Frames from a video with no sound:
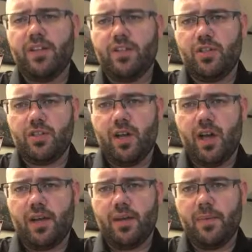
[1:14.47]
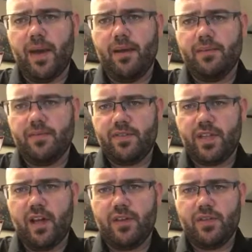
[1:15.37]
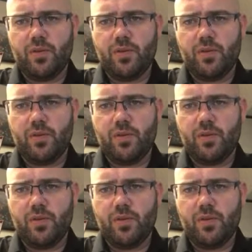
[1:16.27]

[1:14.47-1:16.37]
issue you're talking about for scholarly